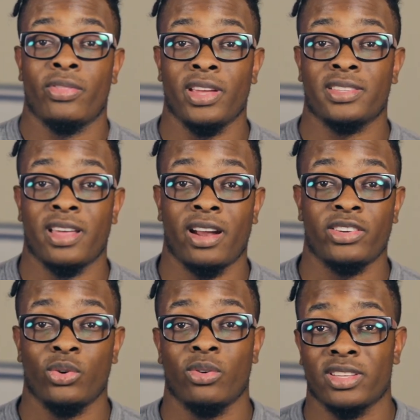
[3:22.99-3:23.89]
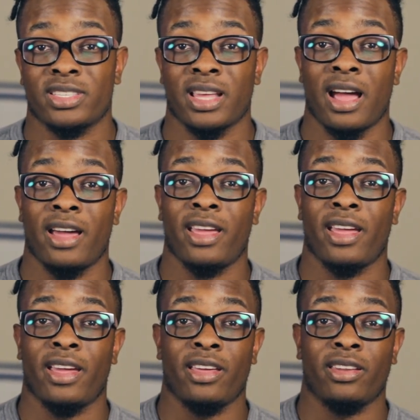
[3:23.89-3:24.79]
things that I do on the side,
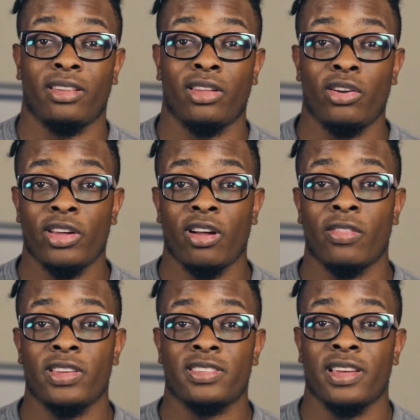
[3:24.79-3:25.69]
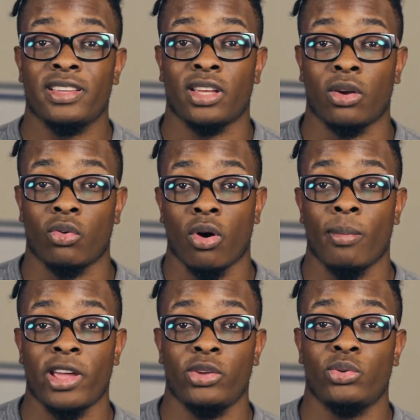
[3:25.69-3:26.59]
and learning all these things and
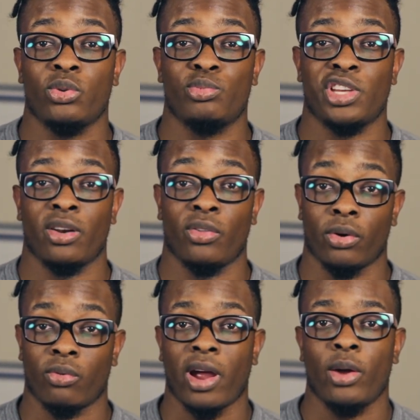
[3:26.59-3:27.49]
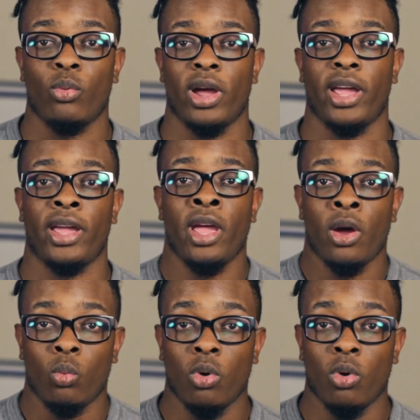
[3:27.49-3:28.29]
growing my YouTube channel the right way